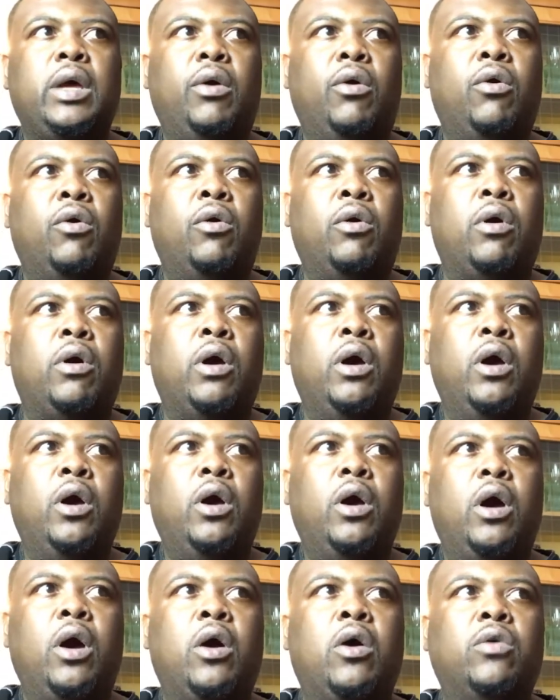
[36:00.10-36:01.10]
or
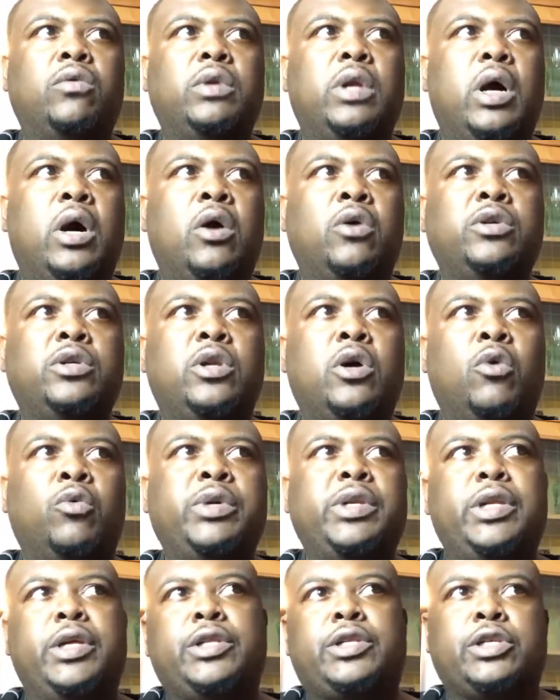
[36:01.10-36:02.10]
"oh no,
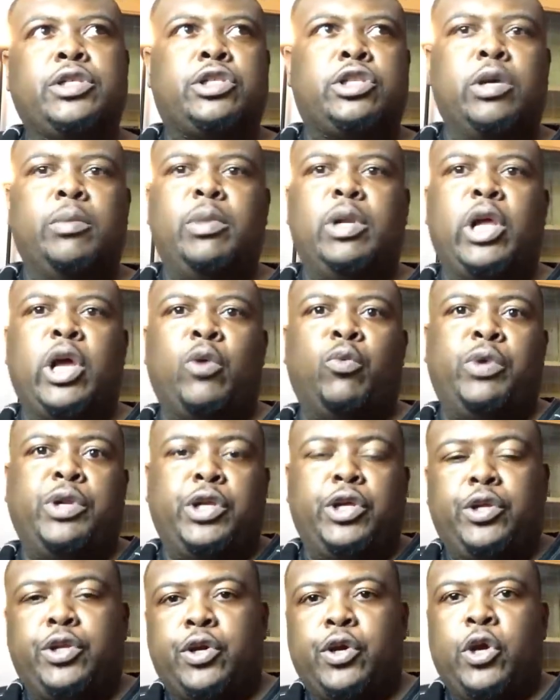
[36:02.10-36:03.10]
we need to assimilate. We
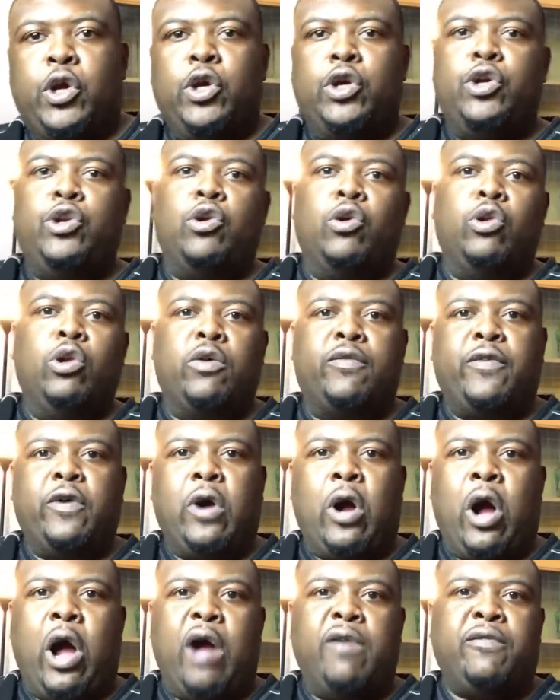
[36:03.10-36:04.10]
need to look
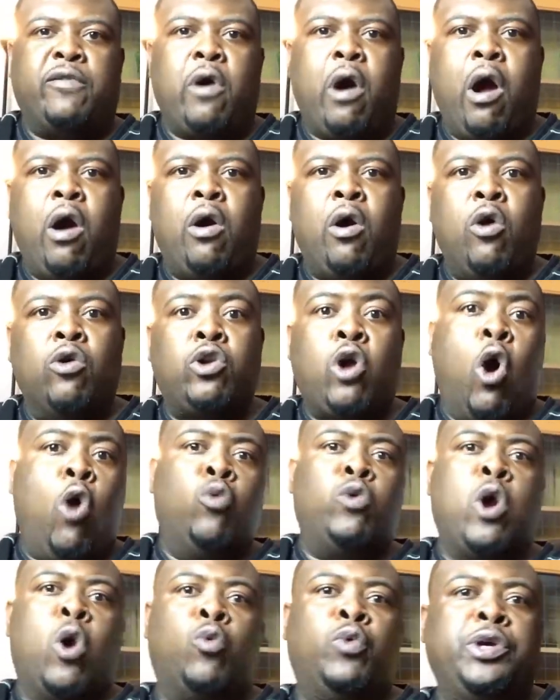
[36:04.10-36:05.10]
for our own.
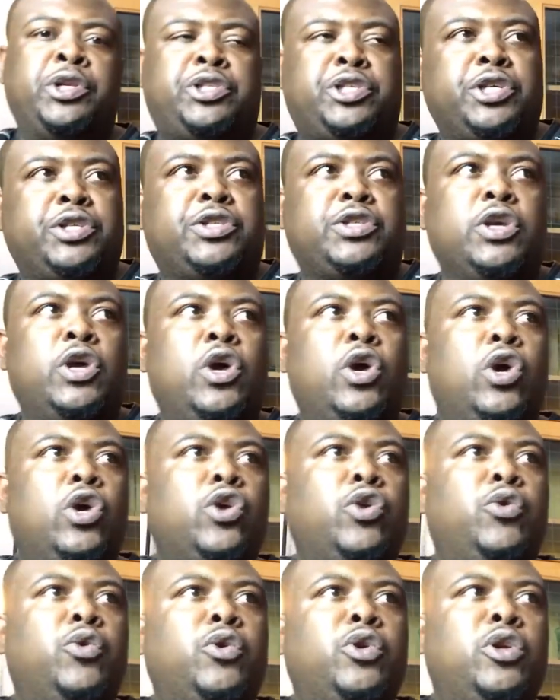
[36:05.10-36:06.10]
Oh no, we just
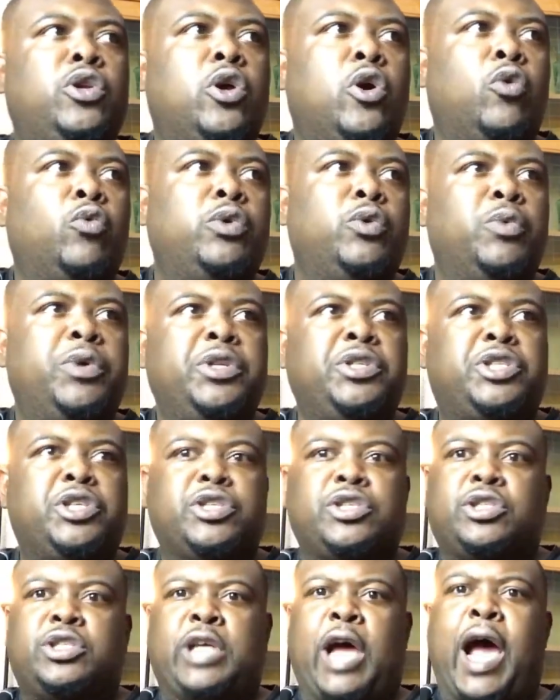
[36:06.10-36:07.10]
we
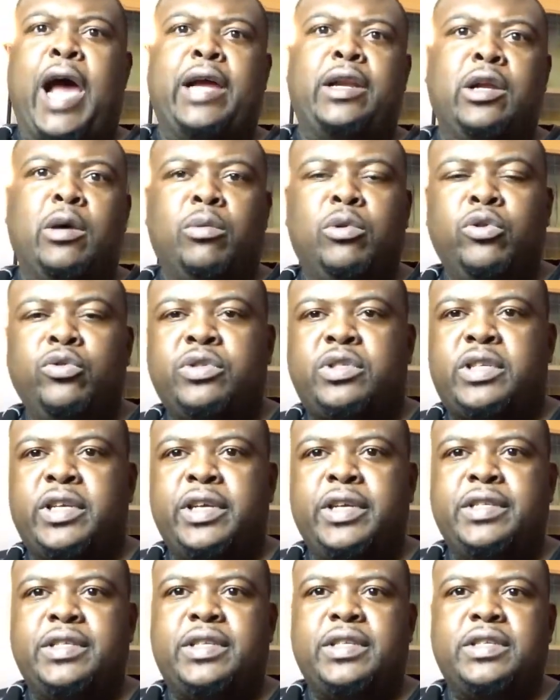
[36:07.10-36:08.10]
just tying up loose
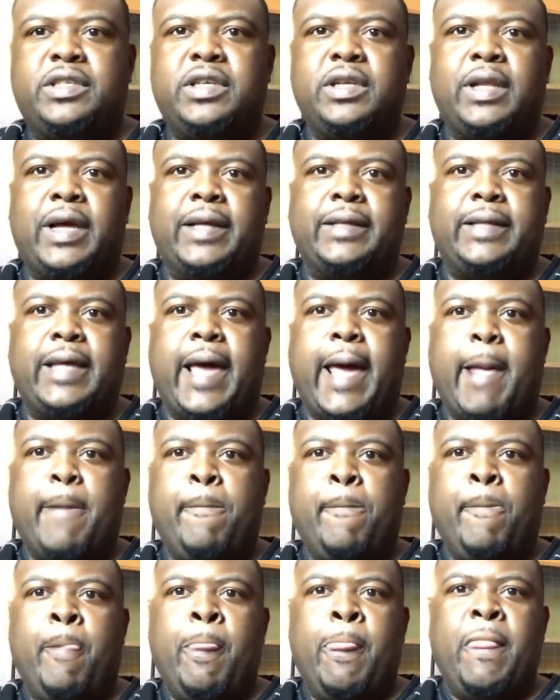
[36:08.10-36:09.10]
ends and shit like that."
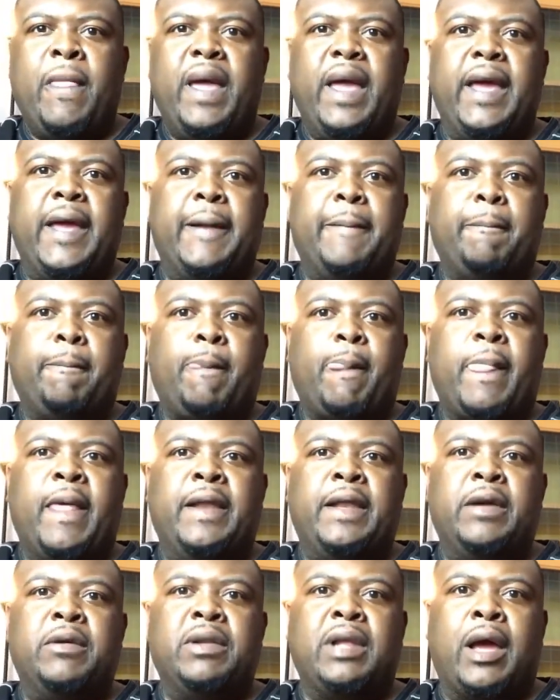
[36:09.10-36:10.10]
And
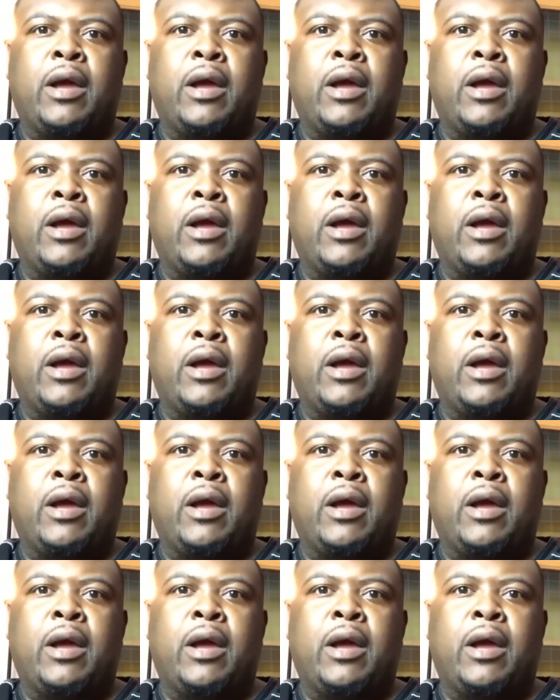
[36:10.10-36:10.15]
they were